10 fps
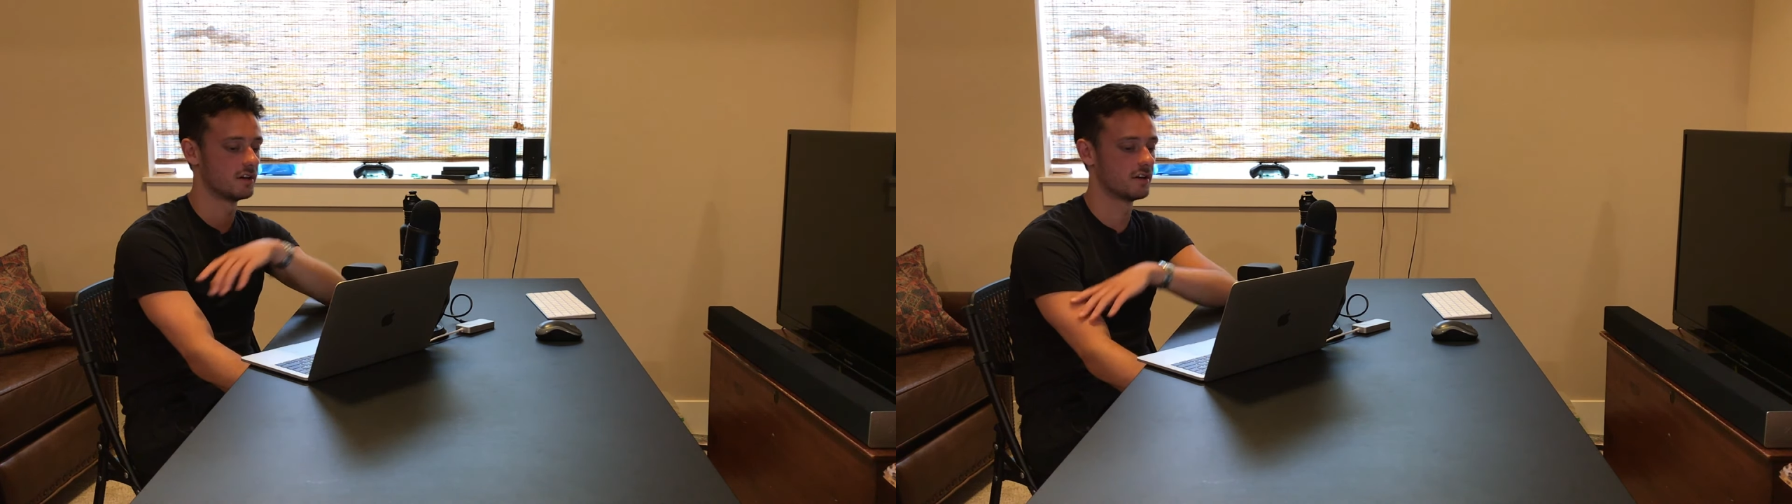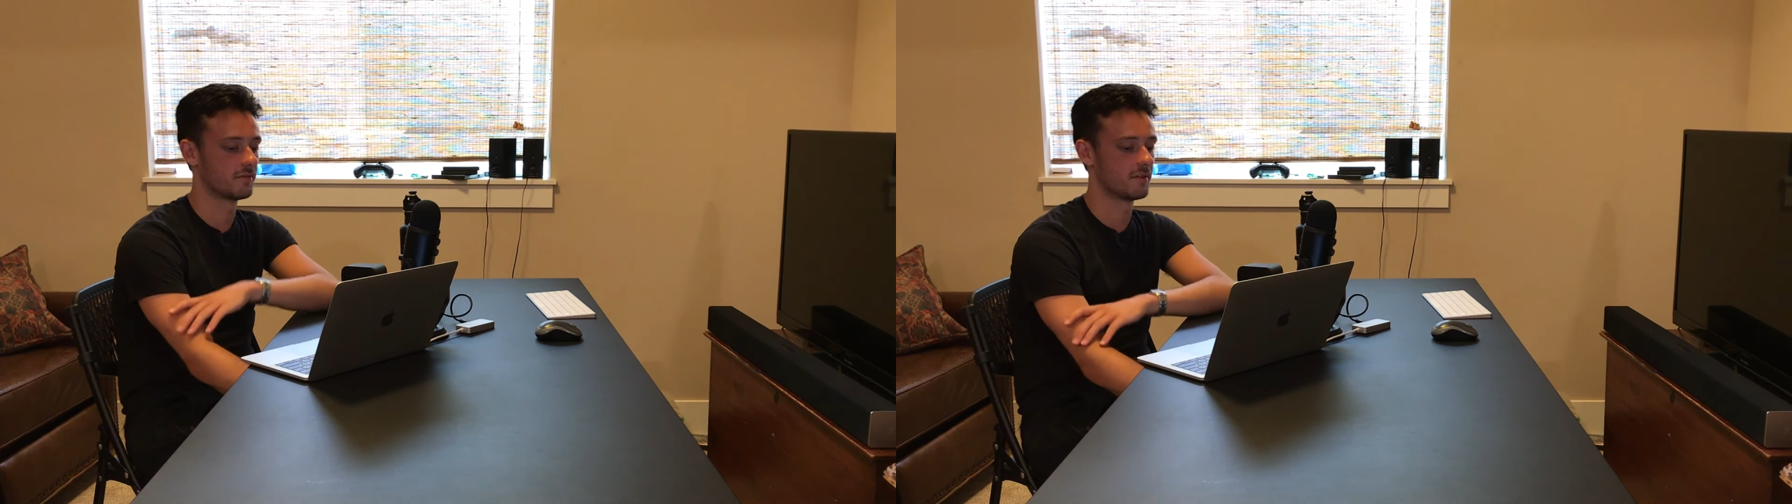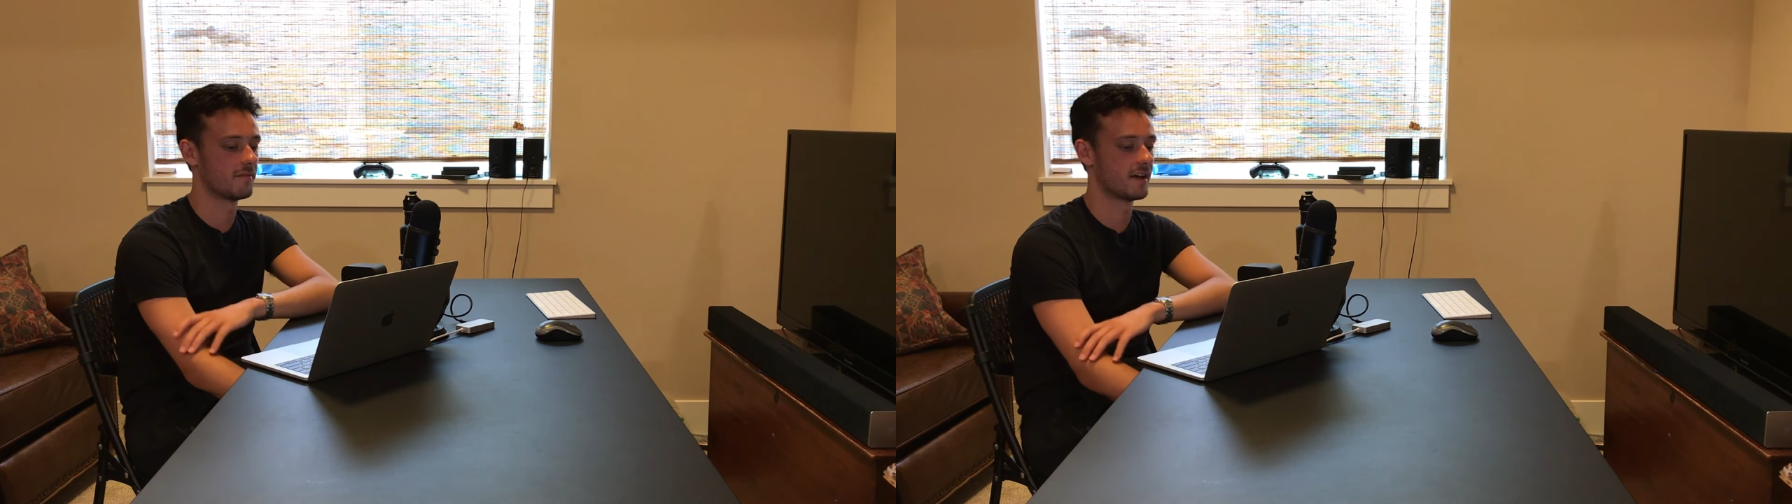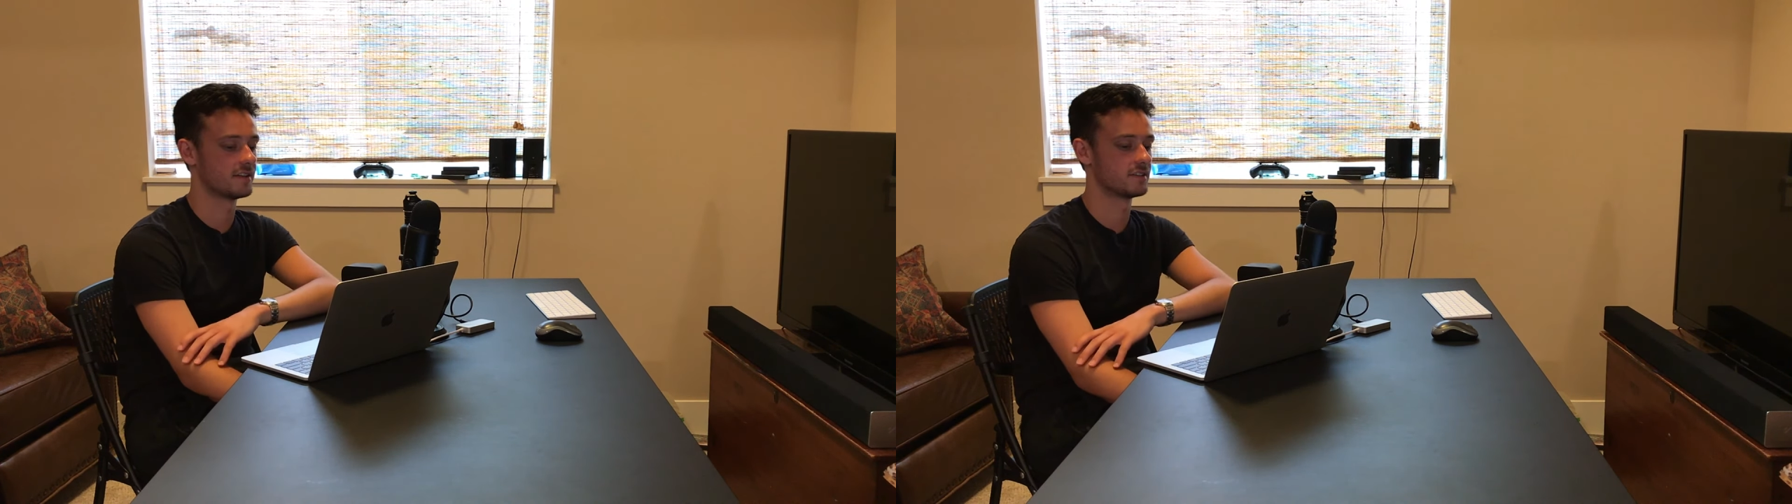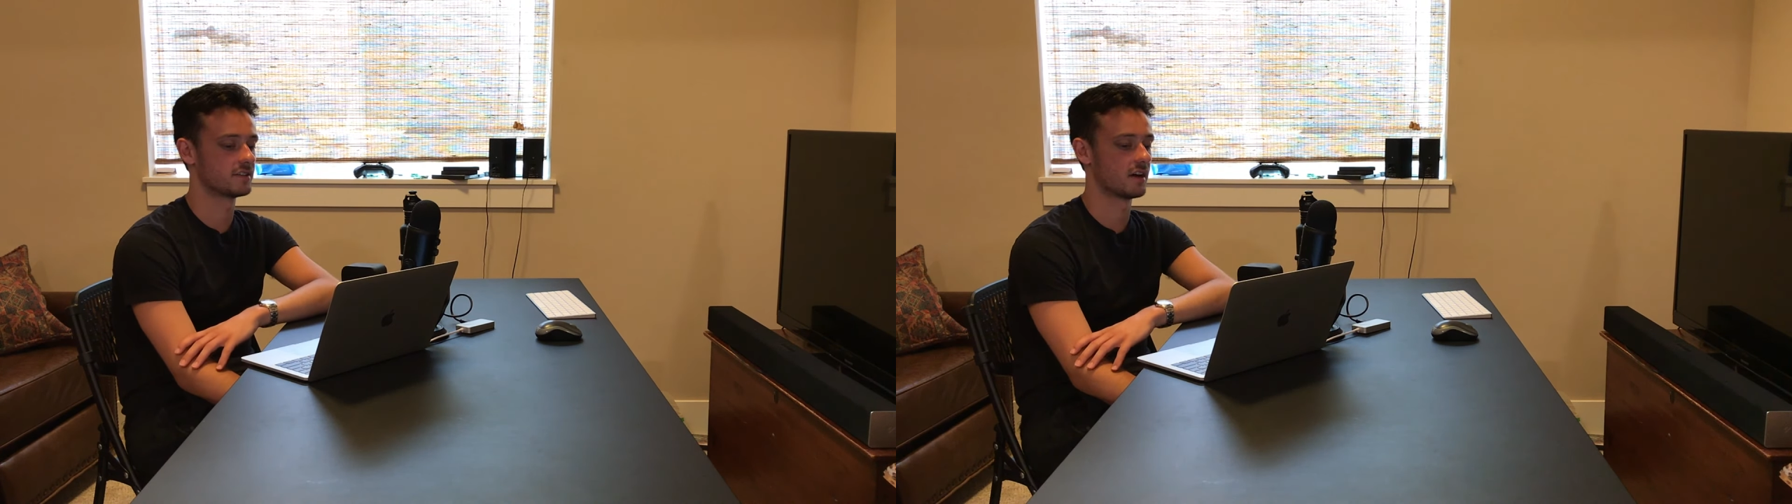different
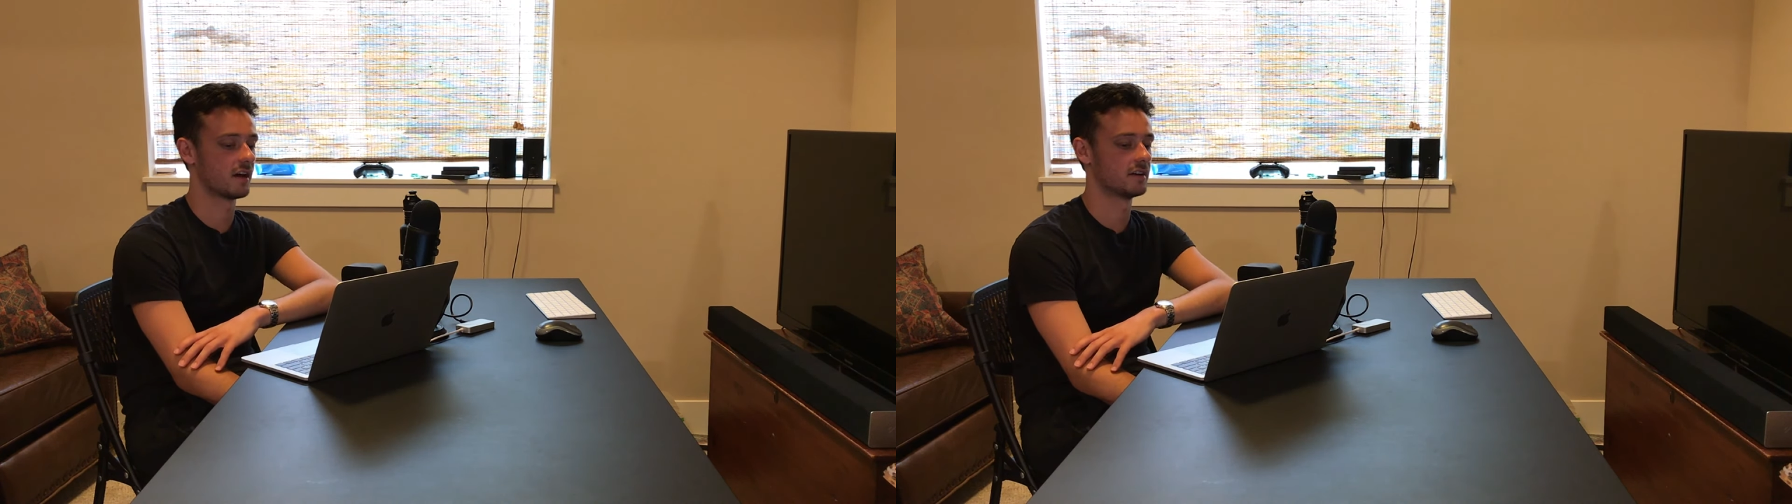events,